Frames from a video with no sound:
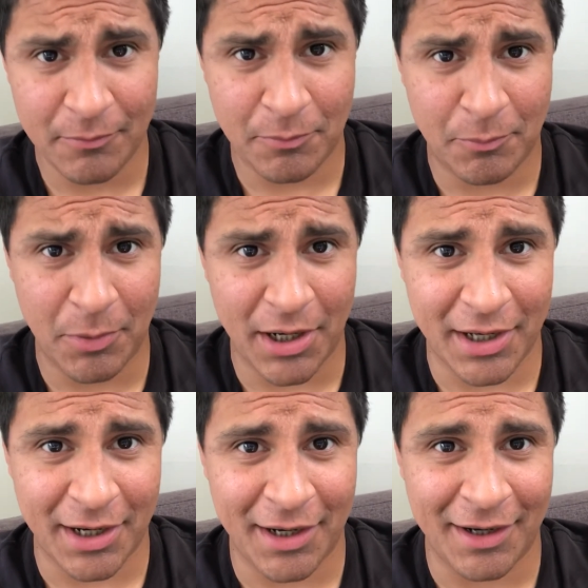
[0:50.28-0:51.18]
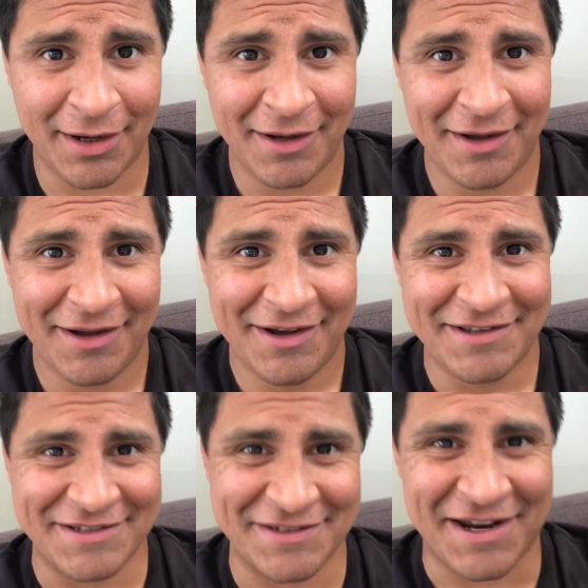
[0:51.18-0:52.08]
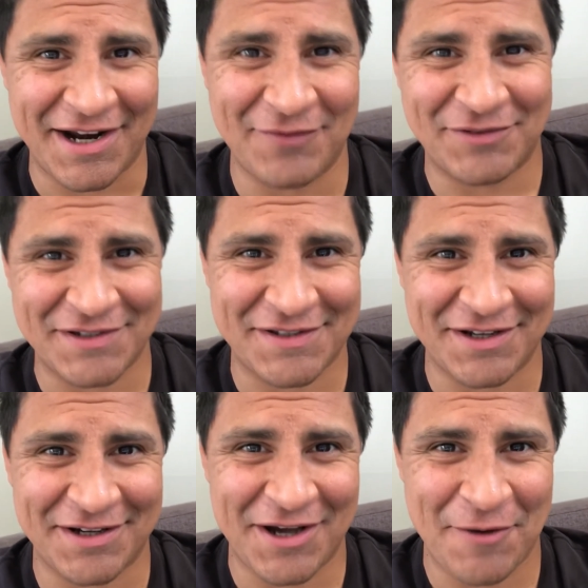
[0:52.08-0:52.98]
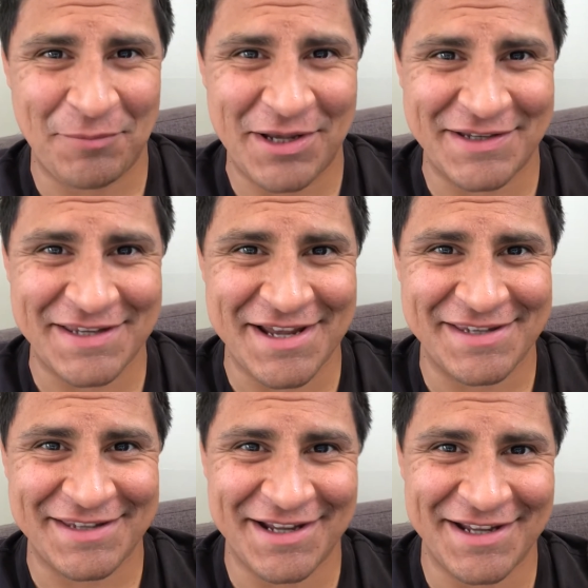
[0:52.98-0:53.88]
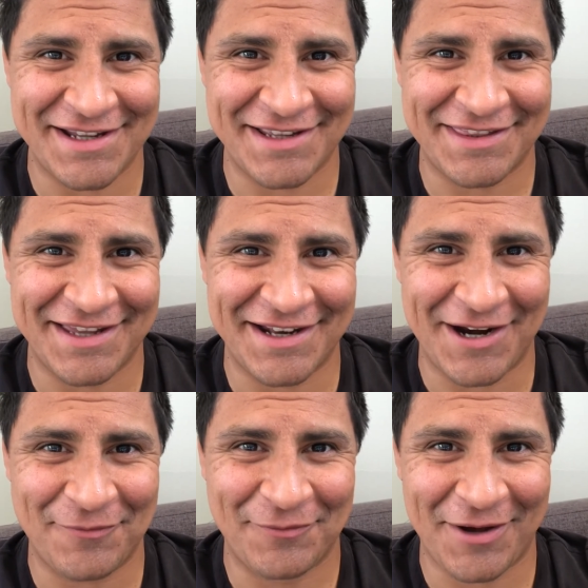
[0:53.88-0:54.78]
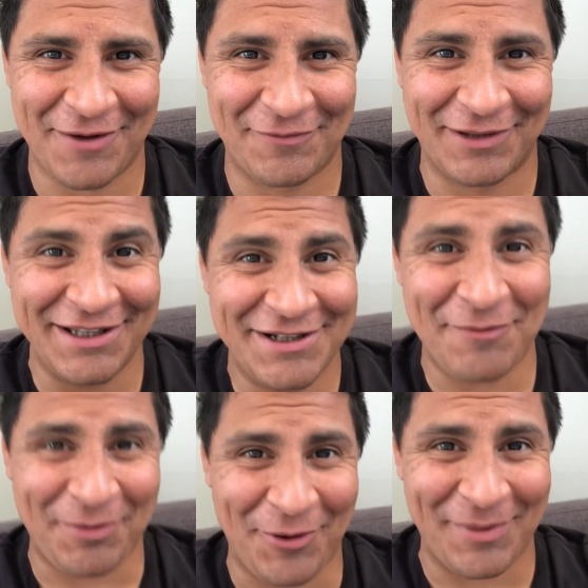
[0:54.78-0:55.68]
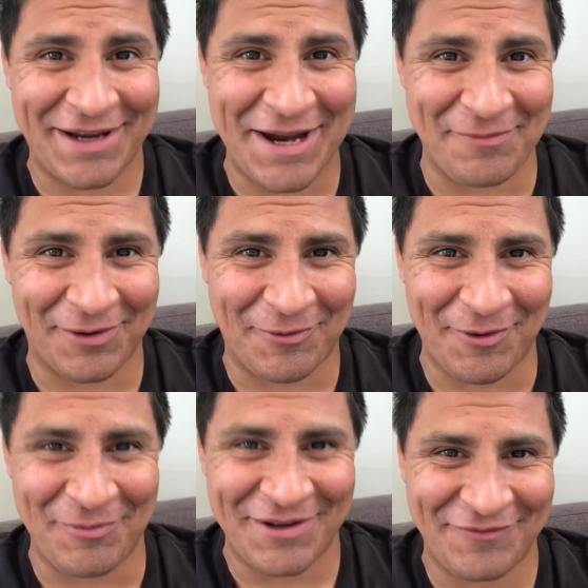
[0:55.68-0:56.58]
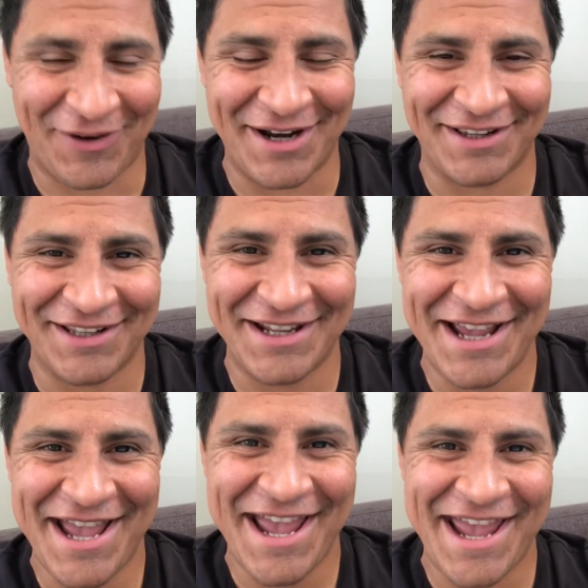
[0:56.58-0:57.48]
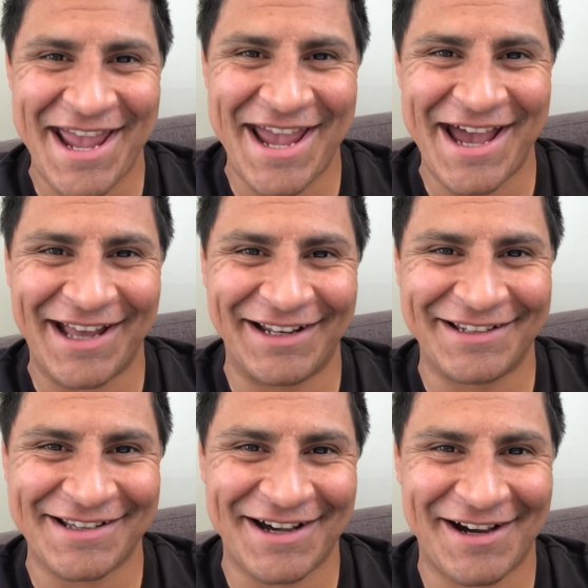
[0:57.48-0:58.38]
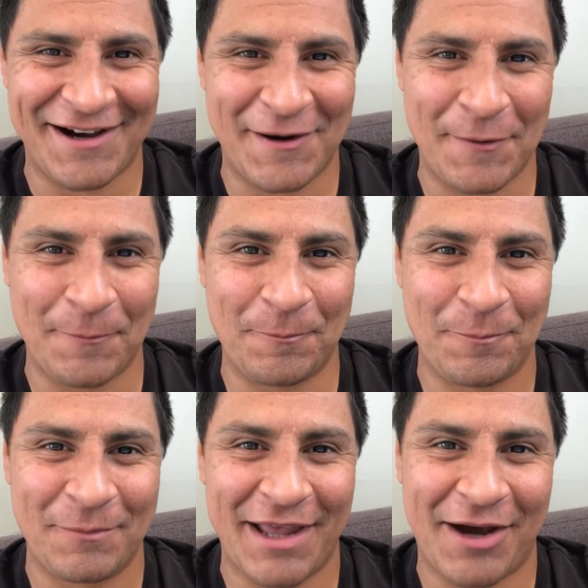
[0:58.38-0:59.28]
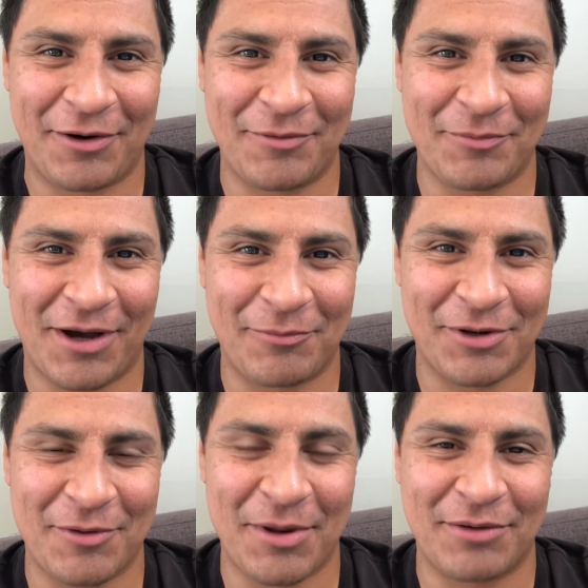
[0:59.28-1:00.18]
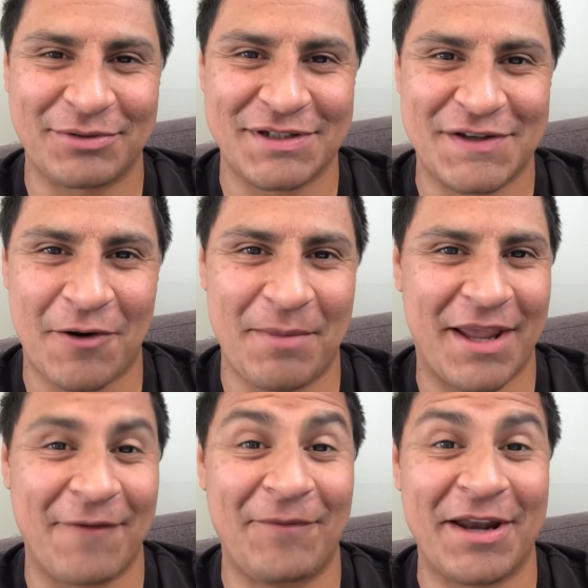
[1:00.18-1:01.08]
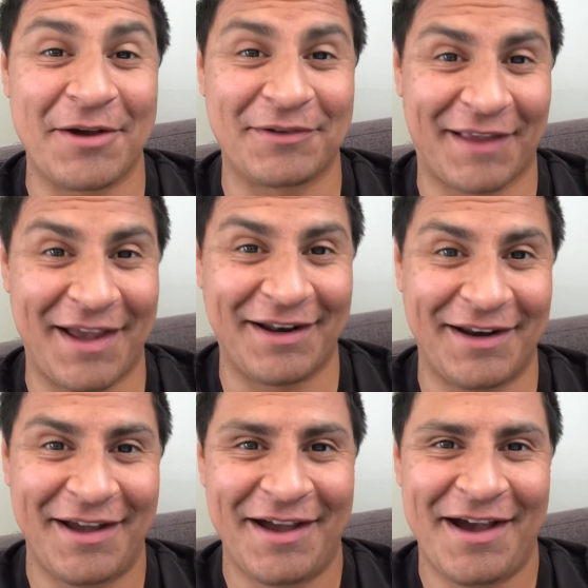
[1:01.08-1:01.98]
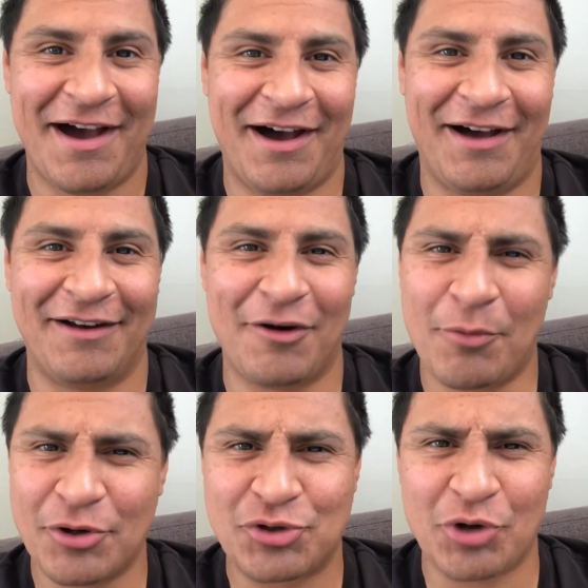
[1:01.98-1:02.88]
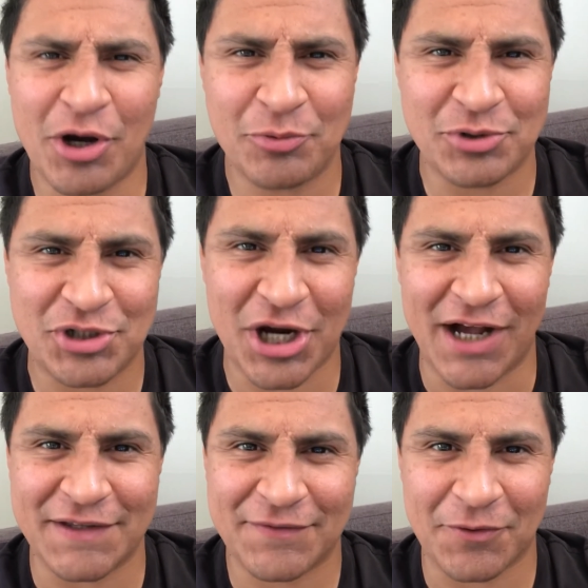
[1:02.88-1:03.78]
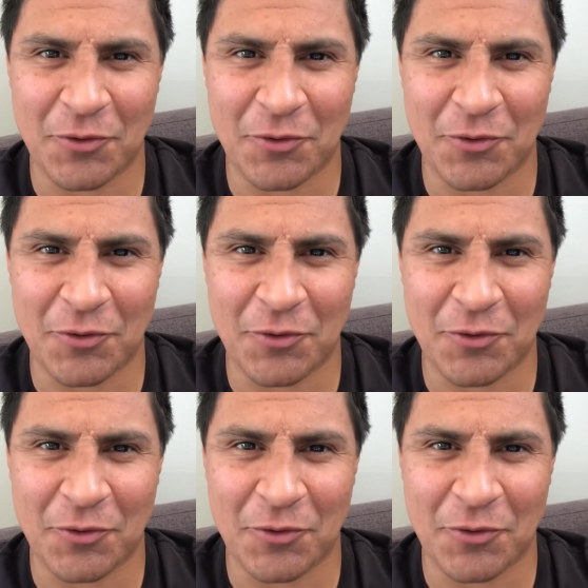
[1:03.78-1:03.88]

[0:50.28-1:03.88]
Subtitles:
But this is kind of just a PSA saying that I've cleaned up all my camera equipment finally, and now I'm going to be able to start making videos again. No more drone shots for a